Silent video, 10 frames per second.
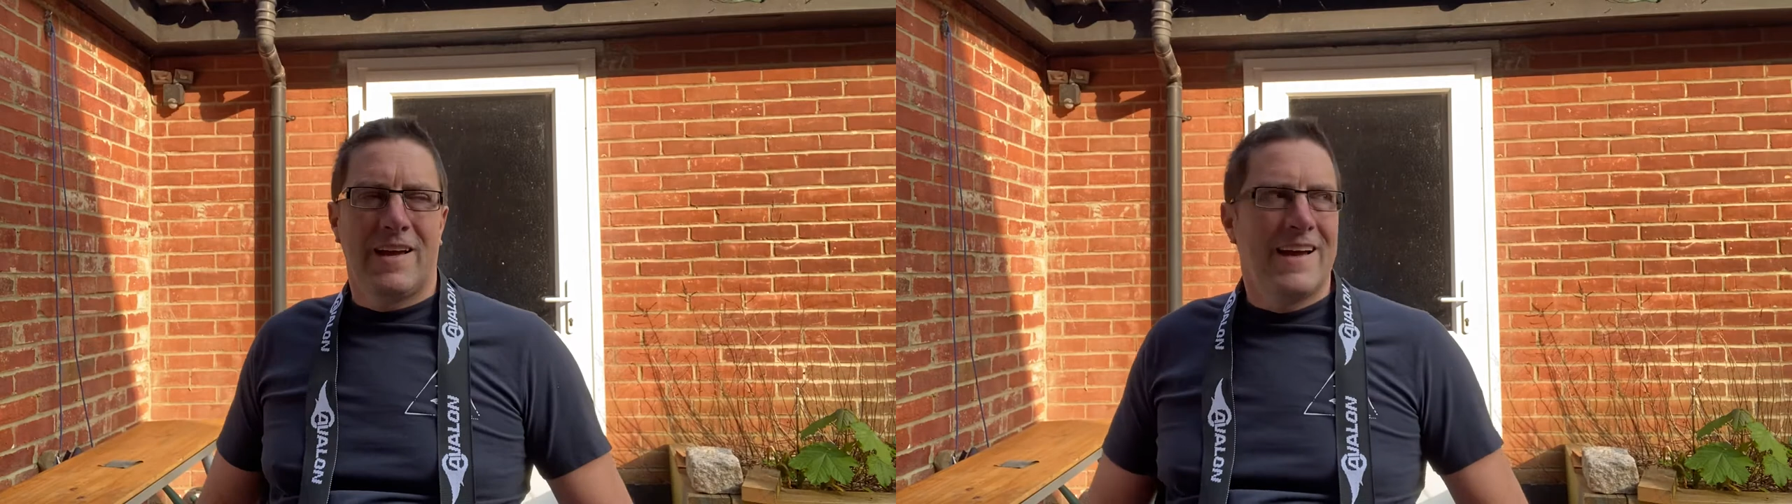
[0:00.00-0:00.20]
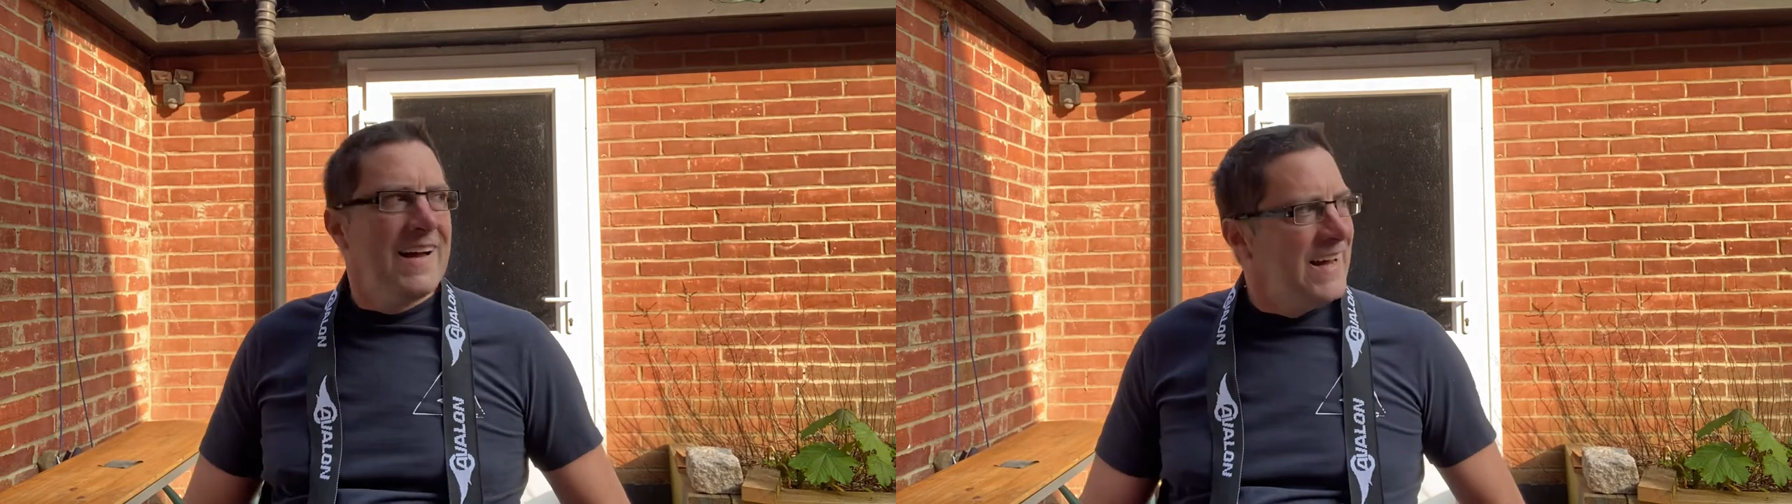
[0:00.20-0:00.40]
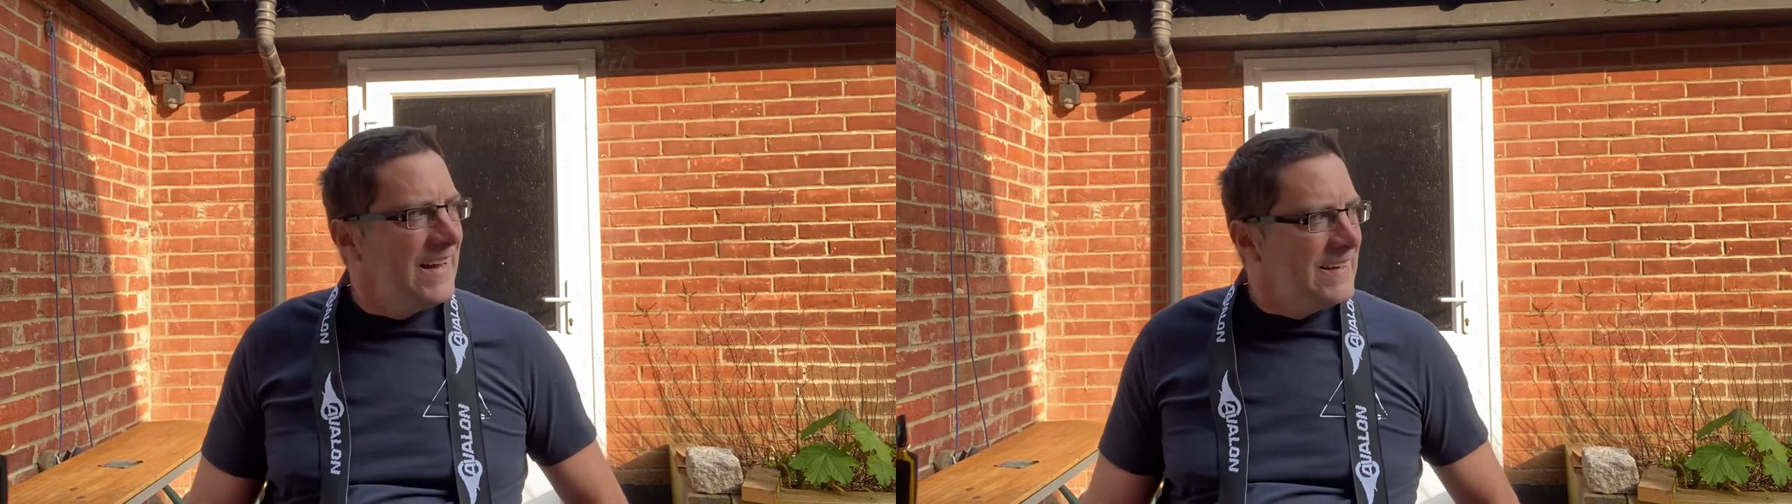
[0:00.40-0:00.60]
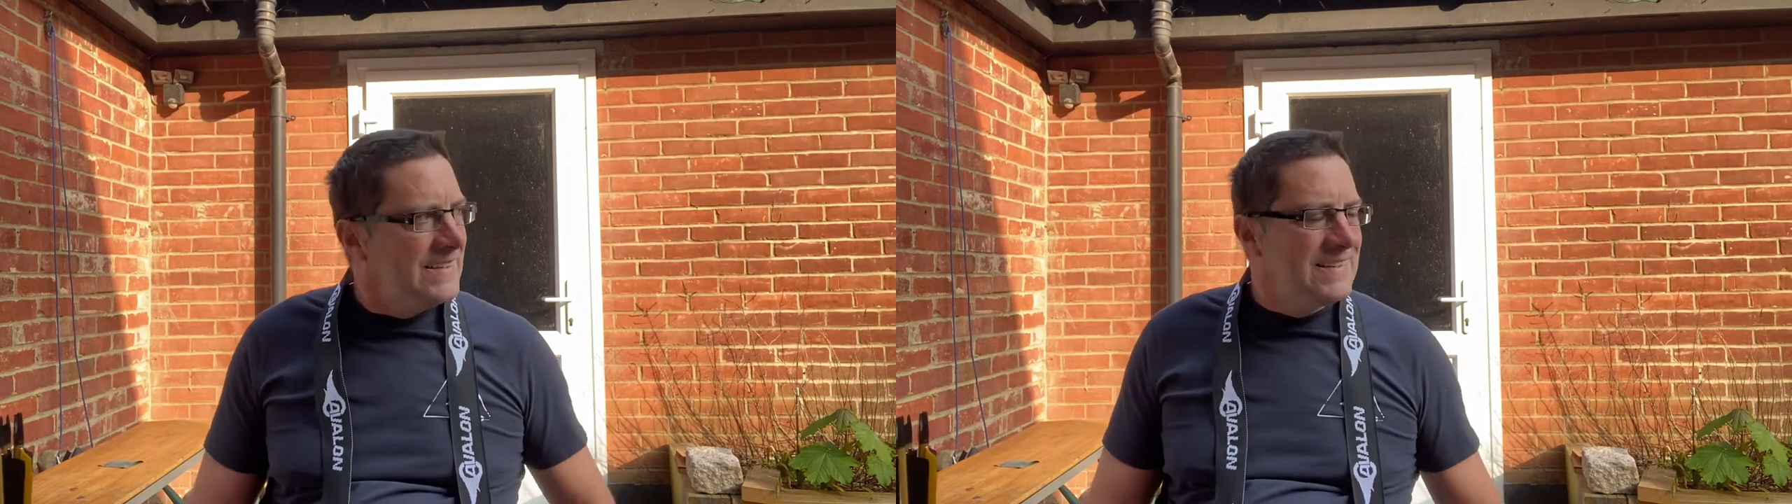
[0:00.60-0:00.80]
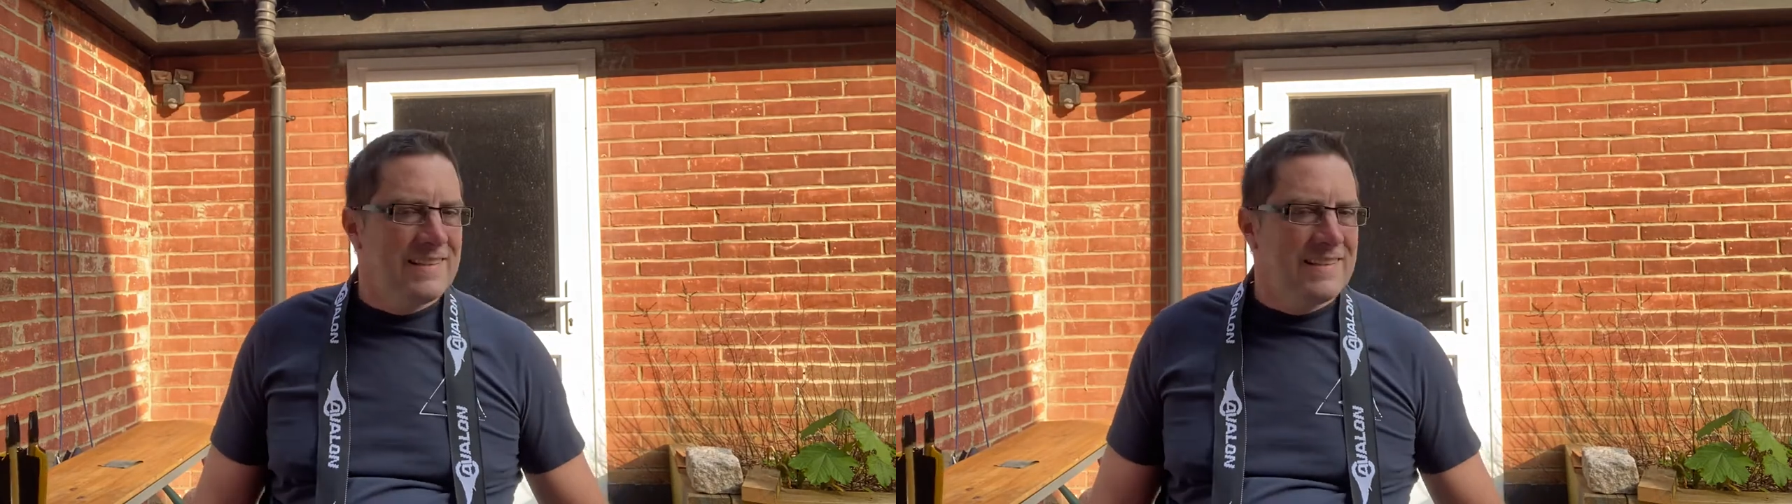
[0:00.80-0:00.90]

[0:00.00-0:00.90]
and